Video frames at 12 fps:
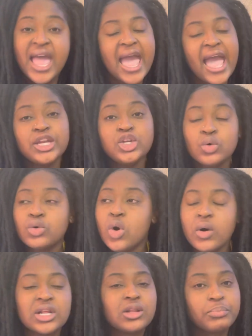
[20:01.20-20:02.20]
And you
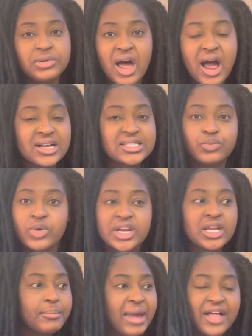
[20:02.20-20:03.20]
going to the blogs and
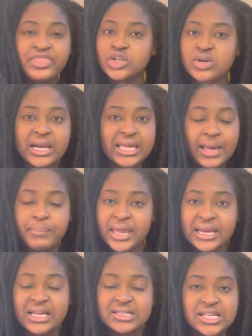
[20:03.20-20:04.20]
running your mouth and trying to get
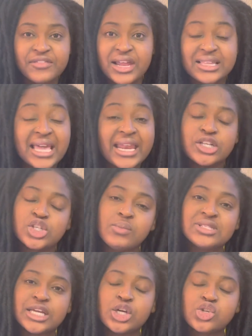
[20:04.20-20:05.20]
pity and stuff like that, it's
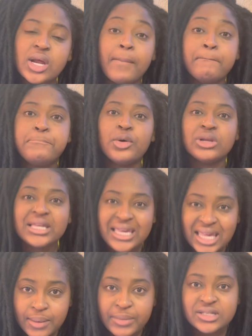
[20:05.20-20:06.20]
almost like you're trying to bully
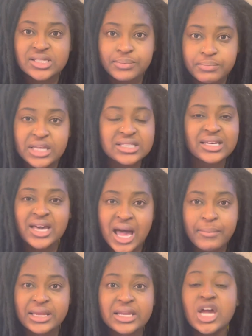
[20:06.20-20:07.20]
him into
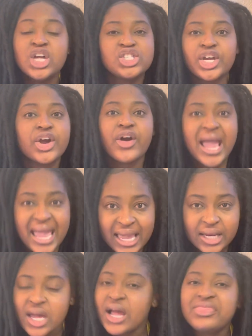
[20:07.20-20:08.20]
coming to your
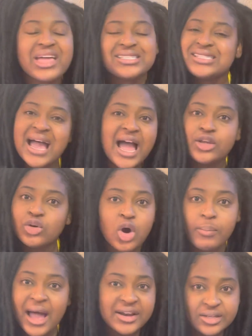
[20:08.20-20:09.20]
aid. That's not how you go
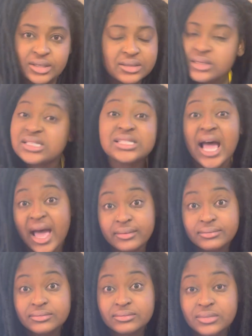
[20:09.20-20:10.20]
about it. It's not.
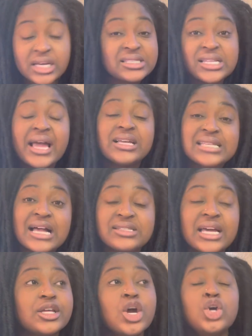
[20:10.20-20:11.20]
It sounds
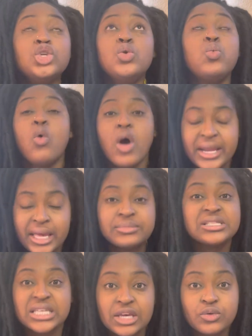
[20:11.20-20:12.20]
like you want him
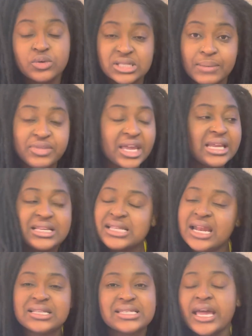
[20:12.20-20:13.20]
to give you something and he
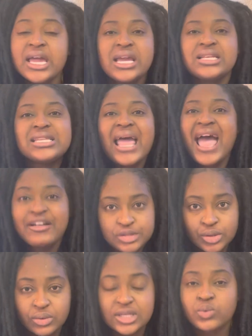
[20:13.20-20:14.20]
doesn't have
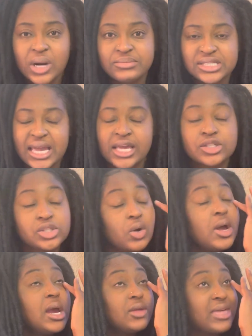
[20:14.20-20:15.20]
to, is what I'm saying.
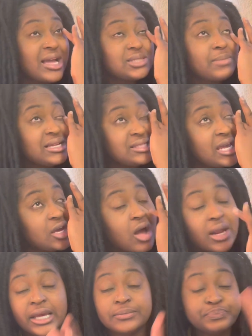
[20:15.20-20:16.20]
So that's my take
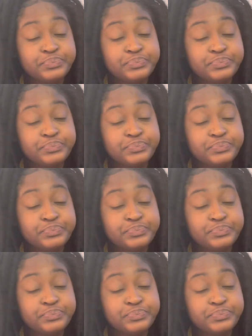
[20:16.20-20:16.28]
on it.